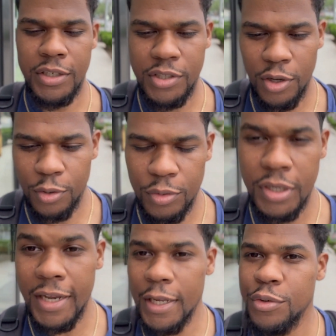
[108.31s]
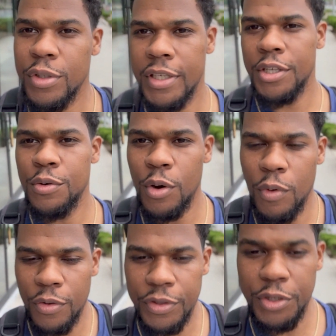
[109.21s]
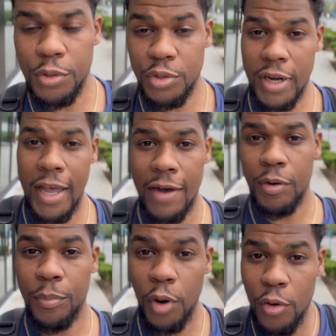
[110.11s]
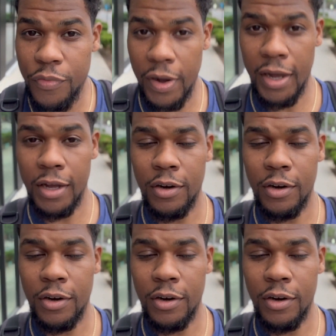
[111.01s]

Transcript: So naturally you will want the user to have a profile.